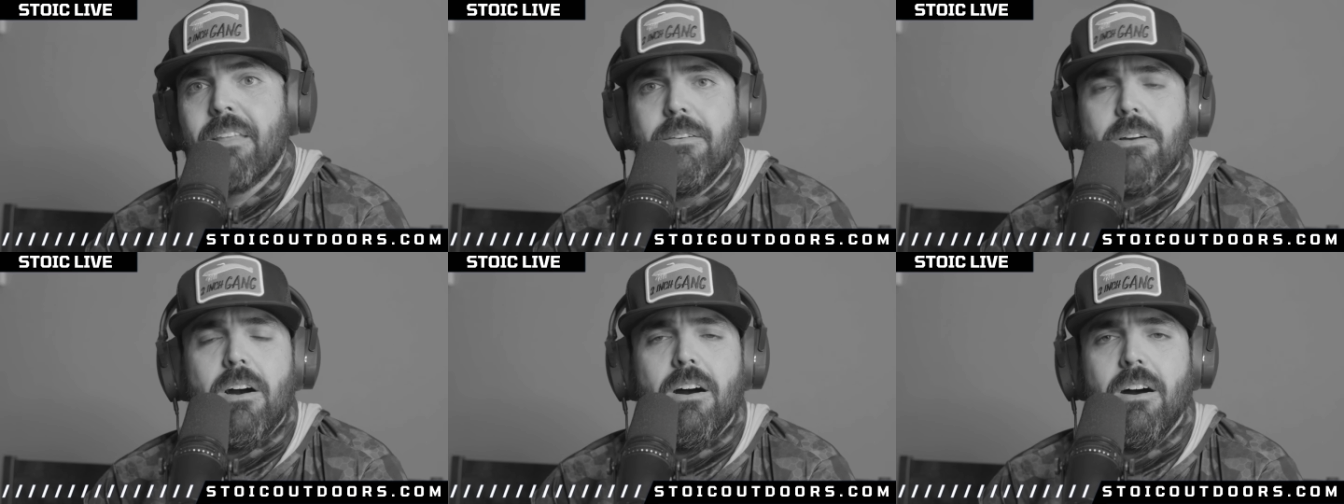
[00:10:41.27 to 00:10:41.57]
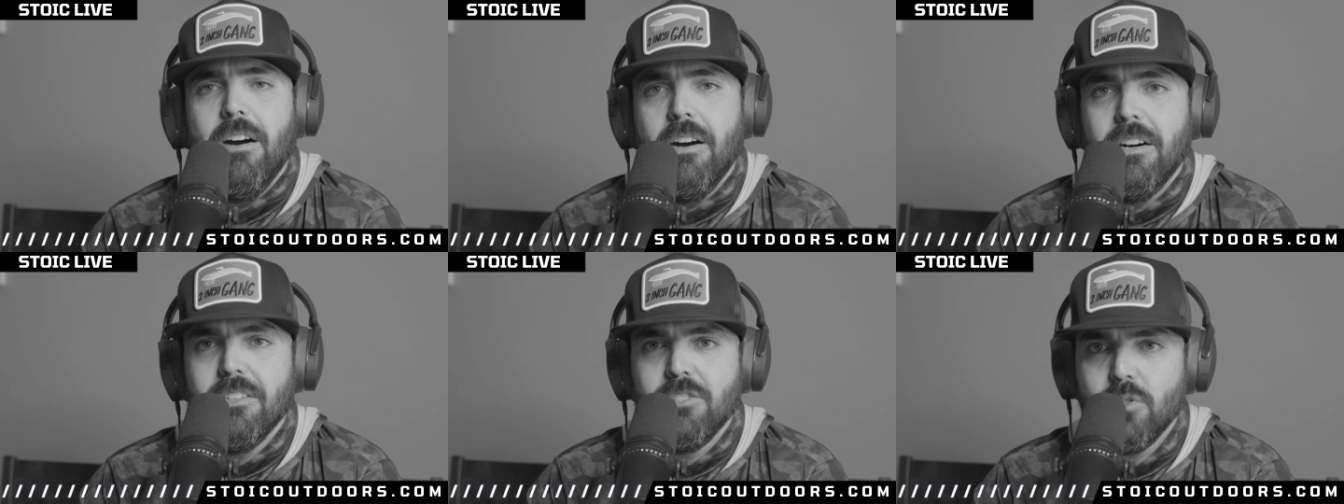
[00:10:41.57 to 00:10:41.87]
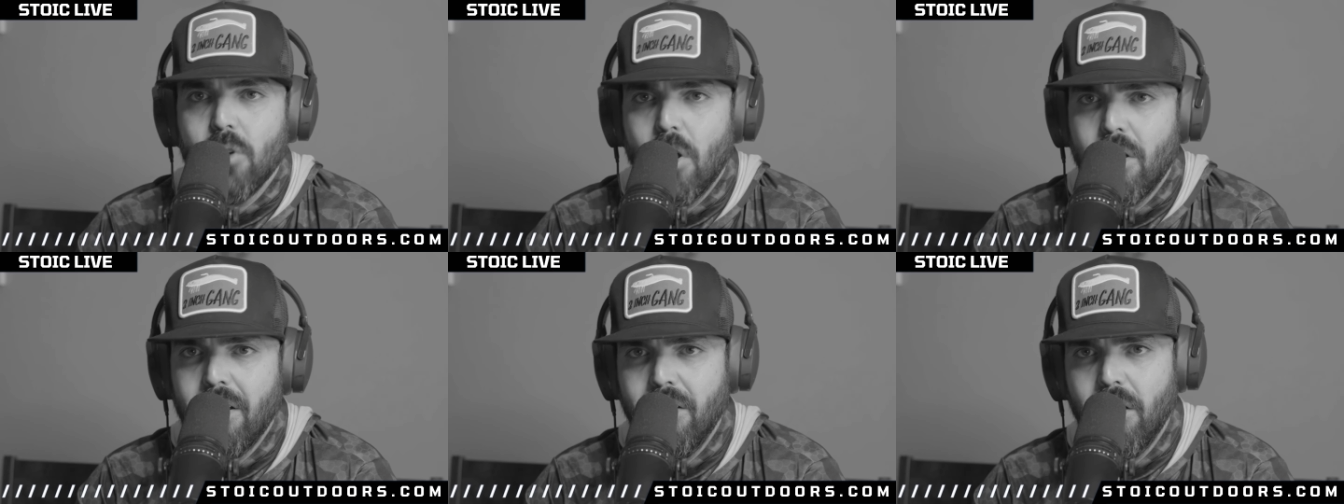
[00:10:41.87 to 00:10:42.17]
uh,
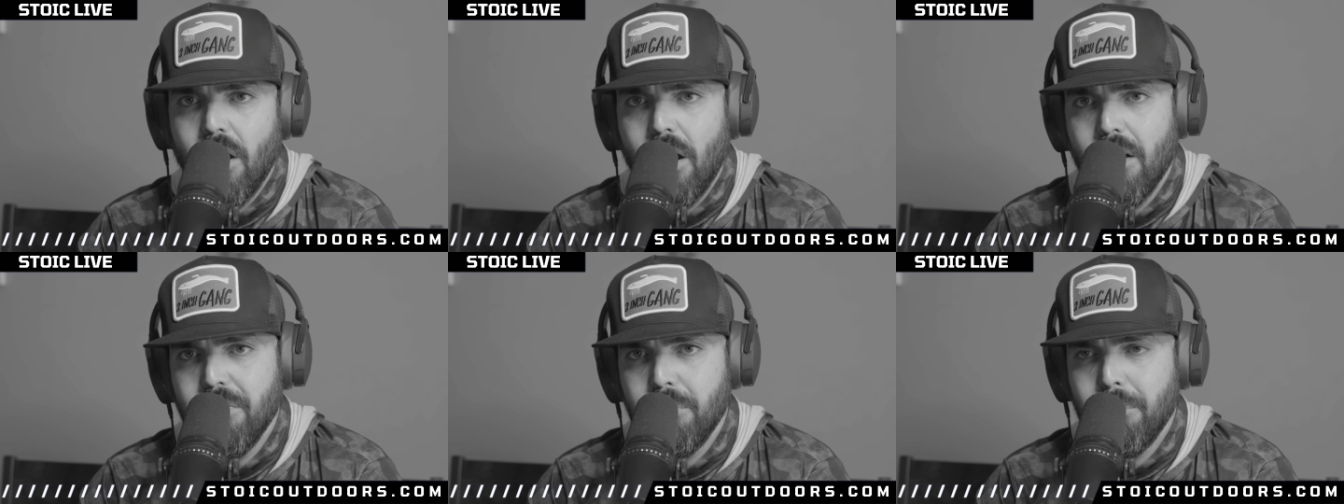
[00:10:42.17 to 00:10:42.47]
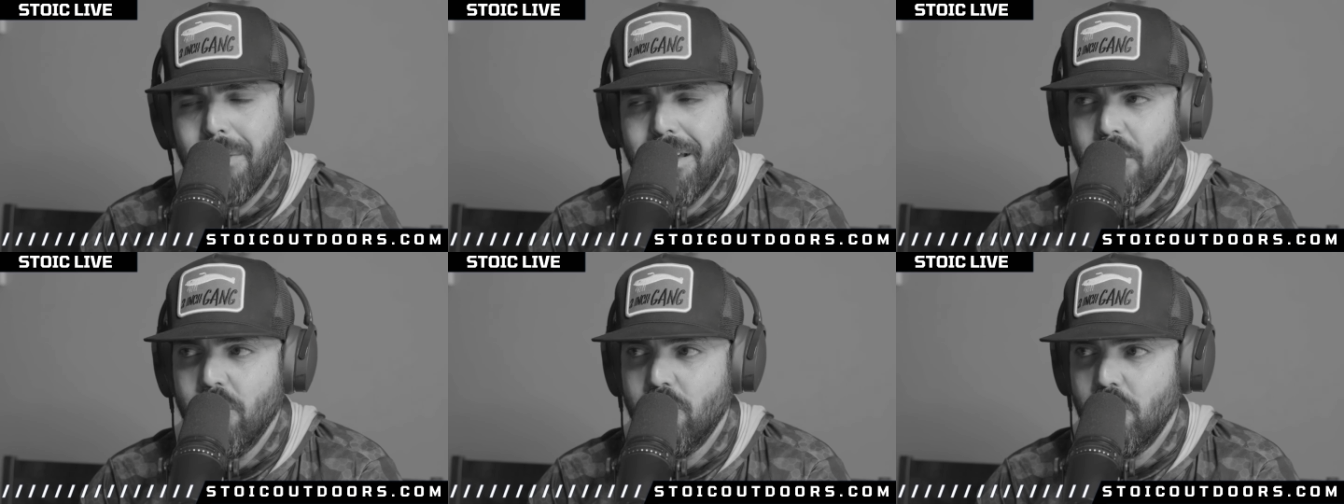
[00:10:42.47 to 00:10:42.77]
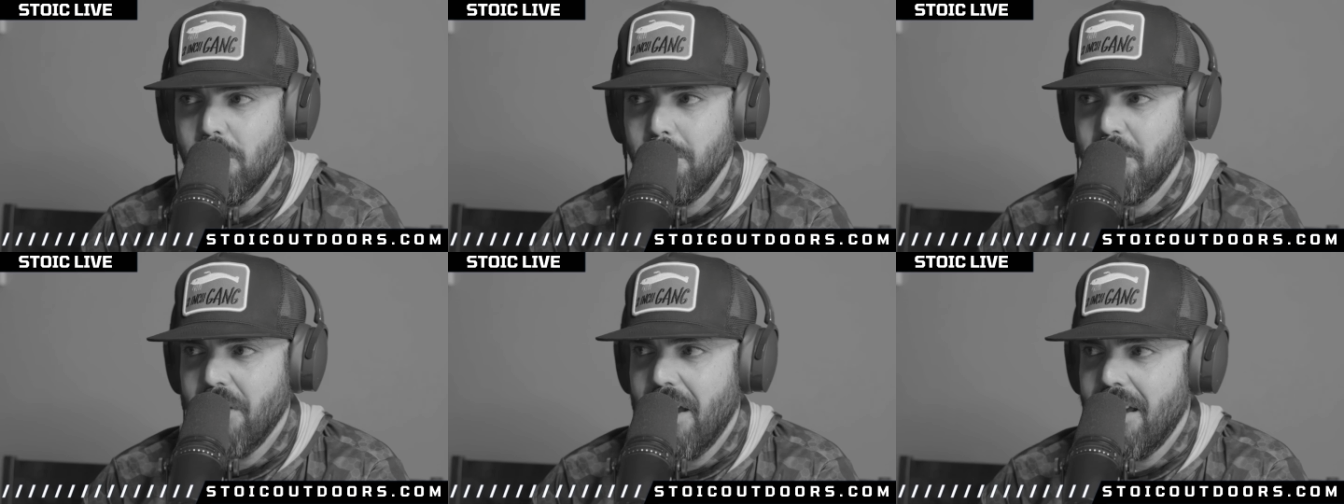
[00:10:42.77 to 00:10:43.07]
started off my
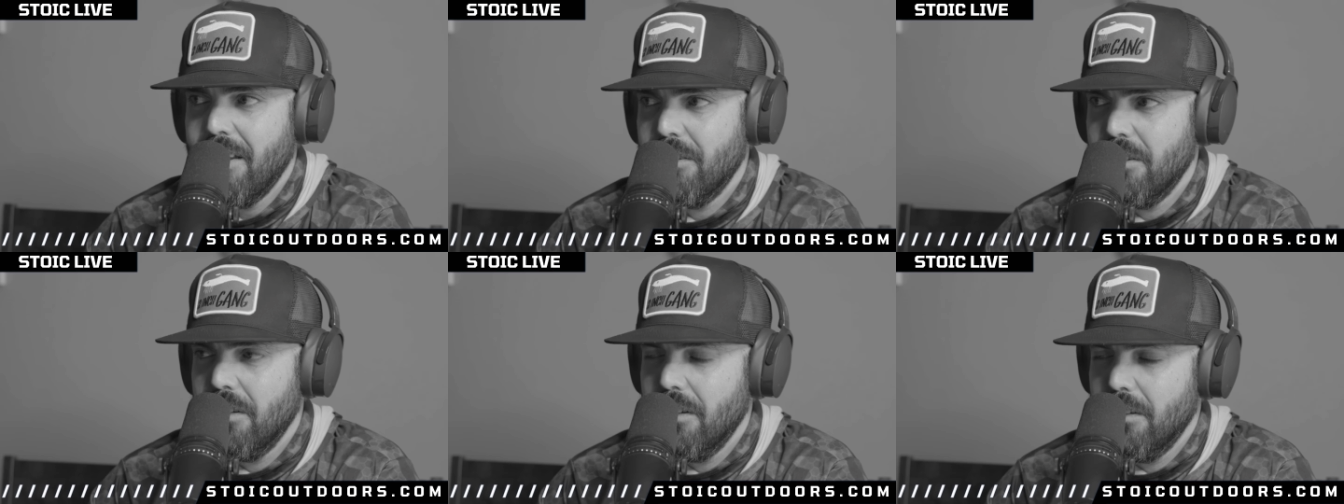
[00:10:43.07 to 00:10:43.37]
YouTube